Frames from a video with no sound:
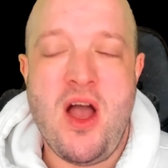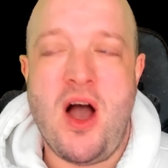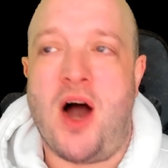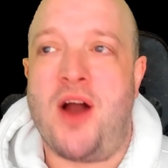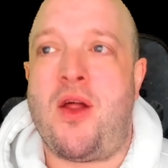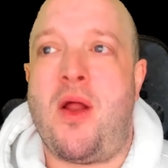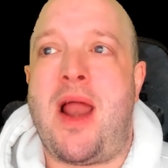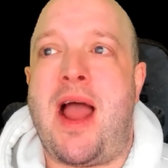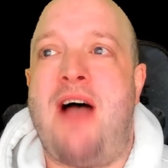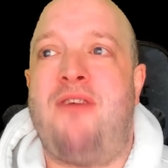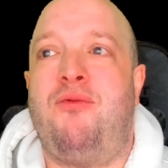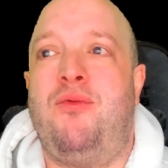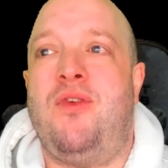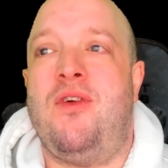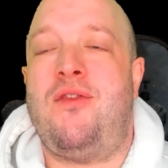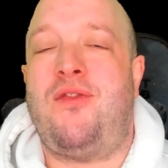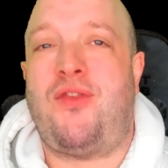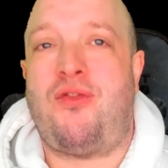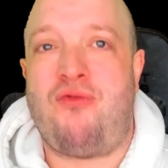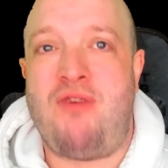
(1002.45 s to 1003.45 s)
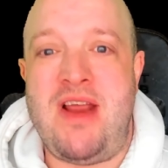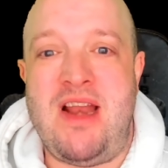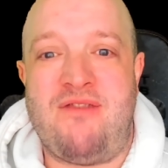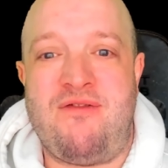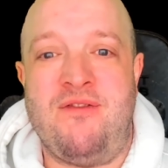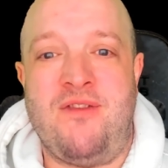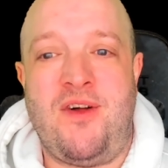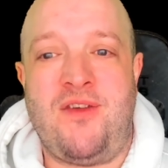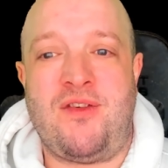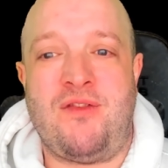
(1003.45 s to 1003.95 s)
I don't have to produce 3
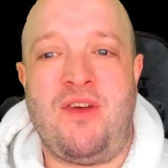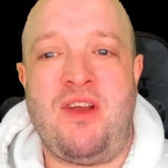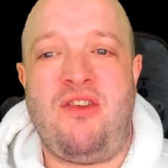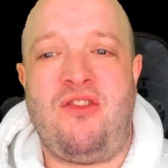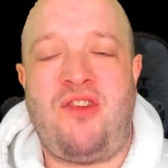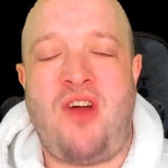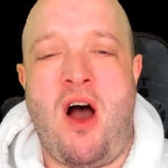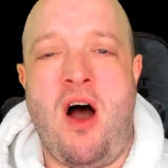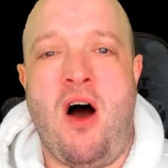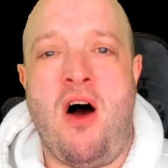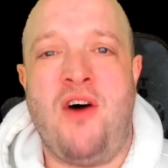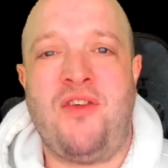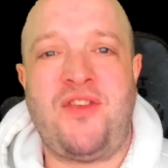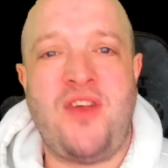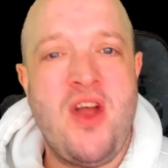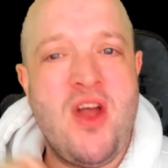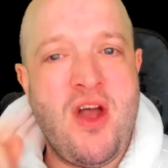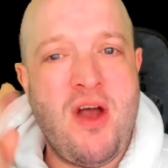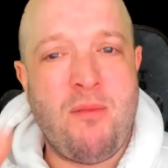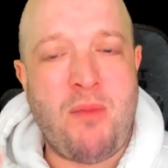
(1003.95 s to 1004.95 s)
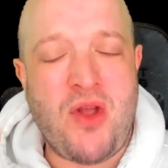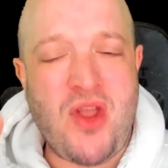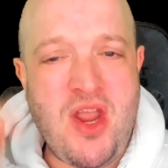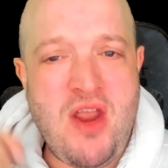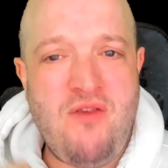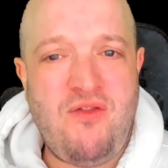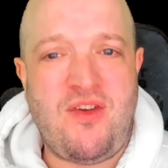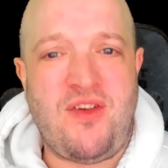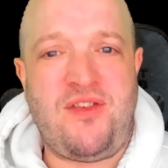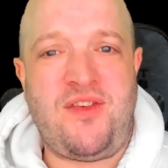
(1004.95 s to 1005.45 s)
different versions of each task, but
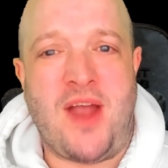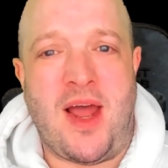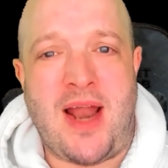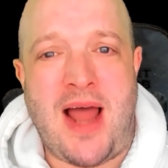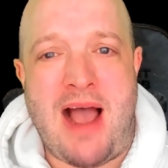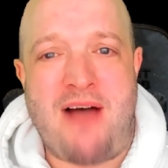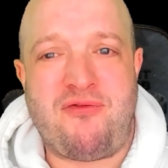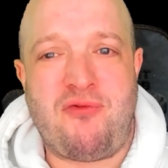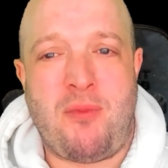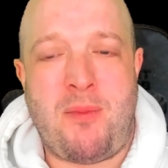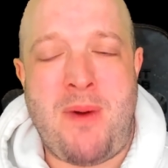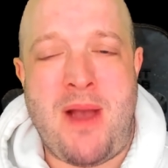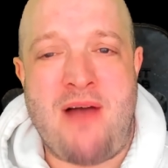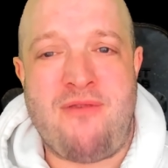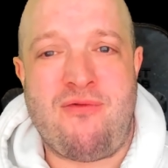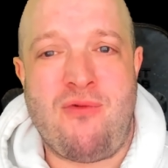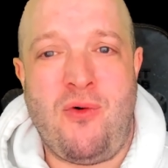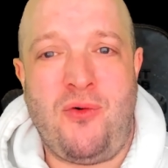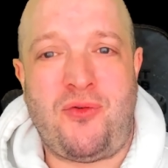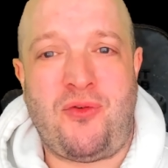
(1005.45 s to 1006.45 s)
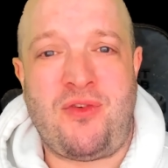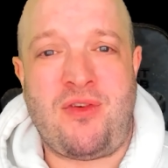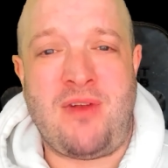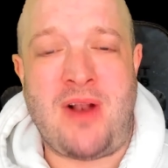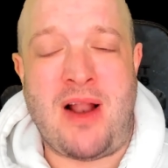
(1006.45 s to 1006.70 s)
you've just said I have to prepare for all sorts